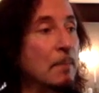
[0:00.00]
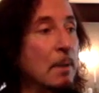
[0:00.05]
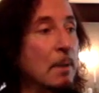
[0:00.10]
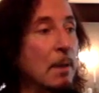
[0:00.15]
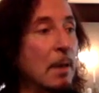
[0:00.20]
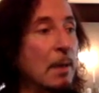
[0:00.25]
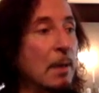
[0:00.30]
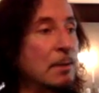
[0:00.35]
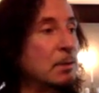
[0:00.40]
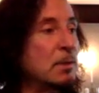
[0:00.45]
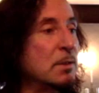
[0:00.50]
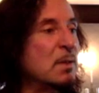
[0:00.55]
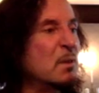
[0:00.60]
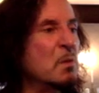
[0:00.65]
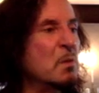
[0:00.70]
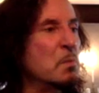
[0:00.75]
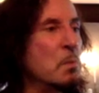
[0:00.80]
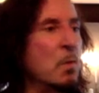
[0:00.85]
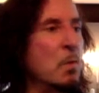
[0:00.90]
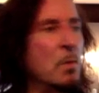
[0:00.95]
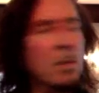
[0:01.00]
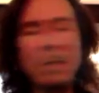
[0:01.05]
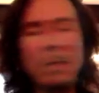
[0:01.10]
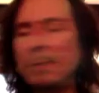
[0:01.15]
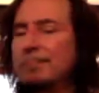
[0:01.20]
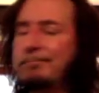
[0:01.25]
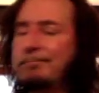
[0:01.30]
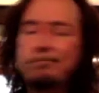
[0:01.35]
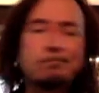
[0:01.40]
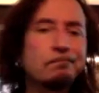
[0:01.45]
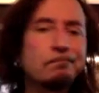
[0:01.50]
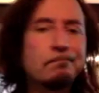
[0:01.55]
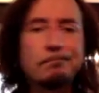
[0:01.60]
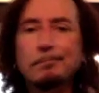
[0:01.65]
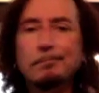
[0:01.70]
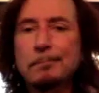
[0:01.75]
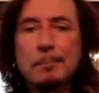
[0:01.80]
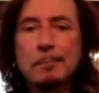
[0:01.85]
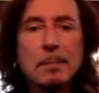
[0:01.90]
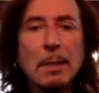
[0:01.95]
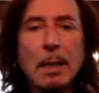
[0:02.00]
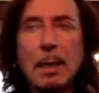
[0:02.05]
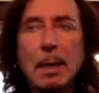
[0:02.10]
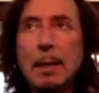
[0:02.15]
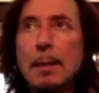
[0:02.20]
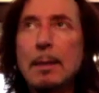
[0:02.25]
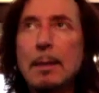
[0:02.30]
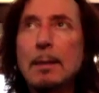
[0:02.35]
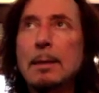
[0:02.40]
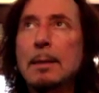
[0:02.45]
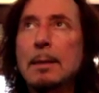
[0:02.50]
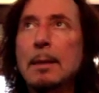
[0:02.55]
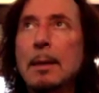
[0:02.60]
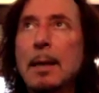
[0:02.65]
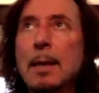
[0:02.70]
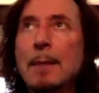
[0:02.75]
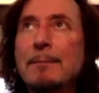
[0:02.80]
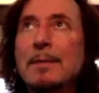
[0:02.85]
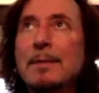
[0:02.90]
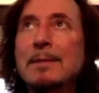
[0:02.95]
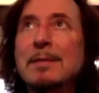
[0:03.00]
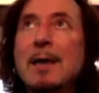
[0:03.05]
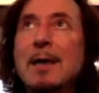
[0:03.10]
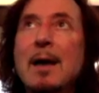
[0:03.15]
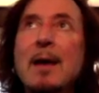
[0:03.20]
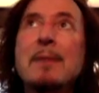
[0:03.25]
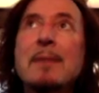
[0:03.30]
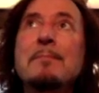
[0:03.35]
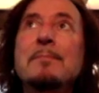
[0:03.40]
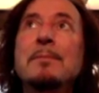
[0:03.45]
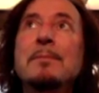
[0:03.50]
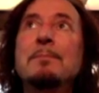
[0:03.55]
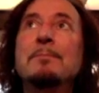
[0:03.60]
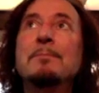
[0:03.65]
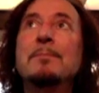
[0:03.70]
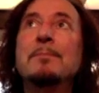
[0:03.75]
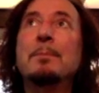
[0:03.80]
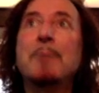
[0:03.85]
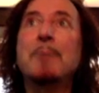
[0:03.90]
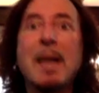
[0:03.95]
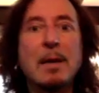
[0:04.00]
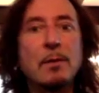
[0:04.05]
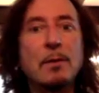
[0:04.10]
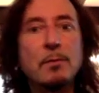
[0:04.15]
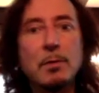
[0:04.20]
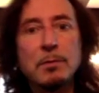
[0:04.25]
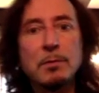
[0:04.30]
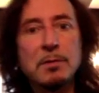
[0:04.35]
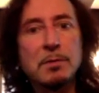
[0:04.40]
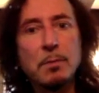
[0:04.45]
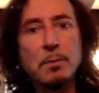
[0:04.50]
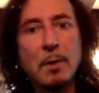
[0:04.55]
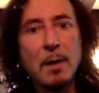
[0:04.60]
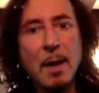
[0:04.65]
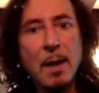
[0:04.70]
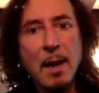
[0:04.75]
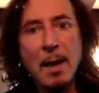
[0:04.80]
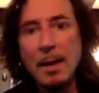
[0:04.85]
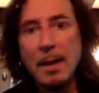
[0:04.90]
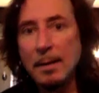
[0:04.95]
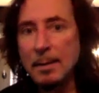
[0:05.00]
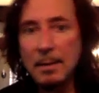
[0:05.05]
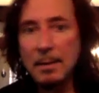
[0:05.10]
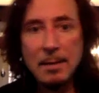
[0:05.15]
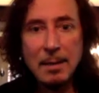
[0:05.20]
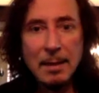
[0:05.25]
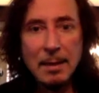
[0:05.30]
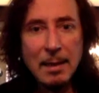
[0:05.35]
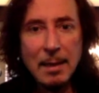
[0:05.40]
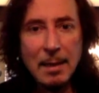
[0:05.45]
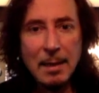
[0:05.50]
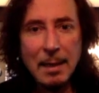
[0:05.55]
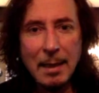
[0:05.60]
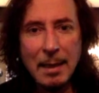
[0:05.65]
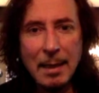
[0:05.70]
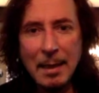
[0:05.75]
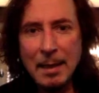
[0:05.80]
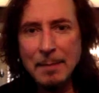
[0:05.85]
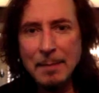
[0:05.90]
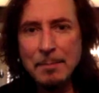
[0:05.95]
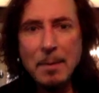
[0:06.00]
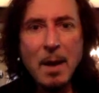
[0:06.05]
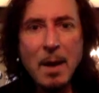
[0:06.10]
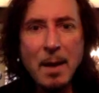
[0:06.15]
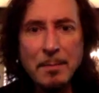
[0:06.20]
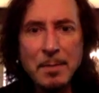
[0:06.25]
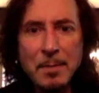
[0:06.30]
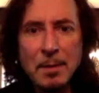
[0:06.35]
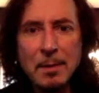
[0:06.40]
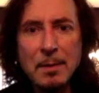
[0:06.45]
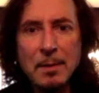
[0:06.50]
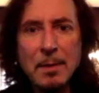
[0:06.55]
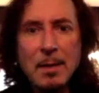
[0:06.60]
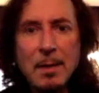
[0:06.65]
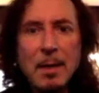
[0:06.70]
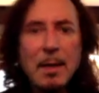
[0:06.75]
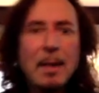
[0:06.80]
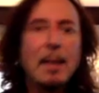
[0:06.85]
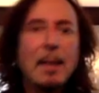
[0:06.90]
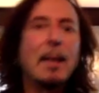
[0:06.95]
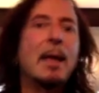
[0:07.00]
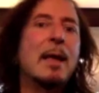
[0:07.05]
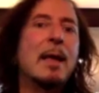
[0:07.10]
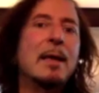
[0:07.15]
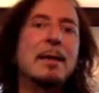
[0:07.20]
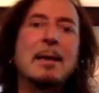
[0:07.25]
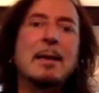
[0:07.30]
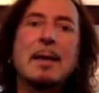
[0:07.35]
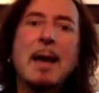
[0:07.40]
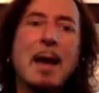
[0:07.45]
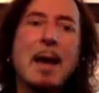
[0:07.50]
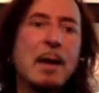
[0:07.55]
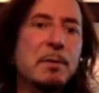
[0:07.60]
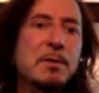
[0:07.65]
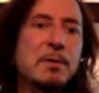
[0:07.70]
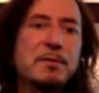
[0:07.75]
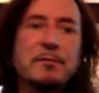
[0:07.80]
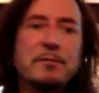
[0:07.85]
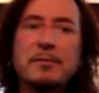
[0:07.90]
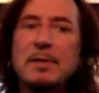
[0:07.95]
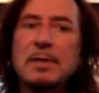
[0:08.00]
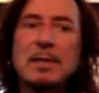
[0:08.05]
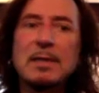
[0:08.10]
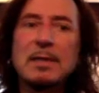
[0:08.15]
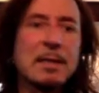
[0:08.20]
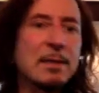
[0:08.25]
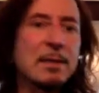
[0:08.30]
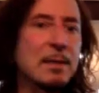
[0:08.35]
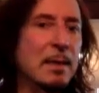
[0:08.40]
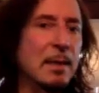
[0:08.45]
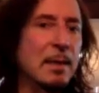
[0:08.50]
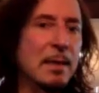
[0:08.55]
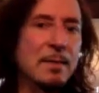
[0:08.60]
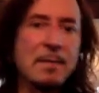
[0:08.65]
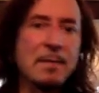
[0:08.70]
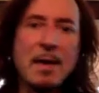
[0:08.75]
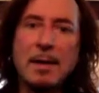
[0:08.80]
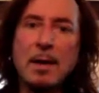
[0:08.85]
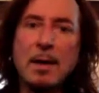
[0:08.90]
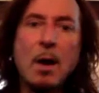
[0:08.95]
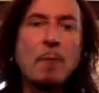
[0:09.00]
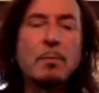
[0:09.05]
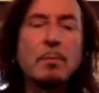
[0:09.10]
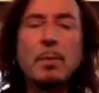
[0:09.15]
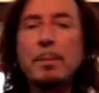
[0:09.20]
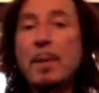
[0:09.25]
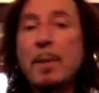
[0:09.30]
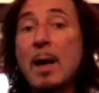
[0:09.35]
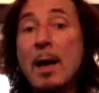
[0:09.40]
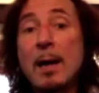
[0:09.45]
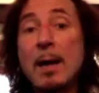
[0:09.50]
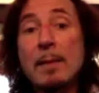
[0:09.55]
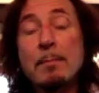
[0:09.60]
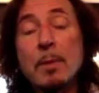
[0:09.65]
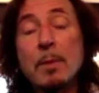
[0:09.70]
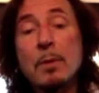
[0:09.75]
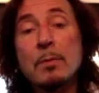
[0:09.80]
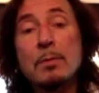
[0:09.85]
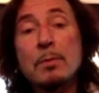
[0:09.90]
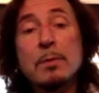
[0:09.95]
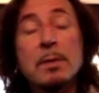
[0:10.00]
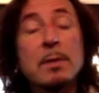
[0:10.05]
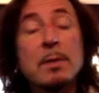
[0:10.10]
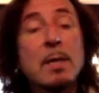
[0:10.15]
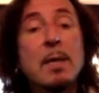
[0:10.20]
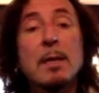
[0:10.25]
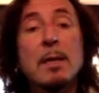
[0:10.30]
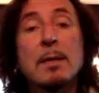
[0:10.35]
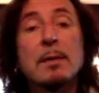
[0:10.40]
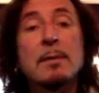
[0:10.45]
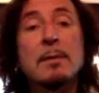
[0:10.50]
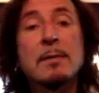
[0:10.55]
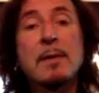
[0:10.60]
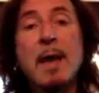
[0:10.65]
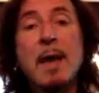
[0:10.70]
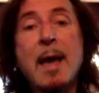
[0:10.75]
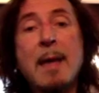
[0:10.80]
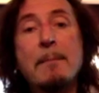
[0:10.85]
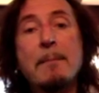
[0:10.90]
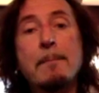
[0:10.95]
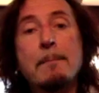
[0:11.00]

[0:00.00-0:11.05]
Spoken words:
just a little more. At the time, the Black Crowes were hot and popular. And I was feeling in that humble pie mode that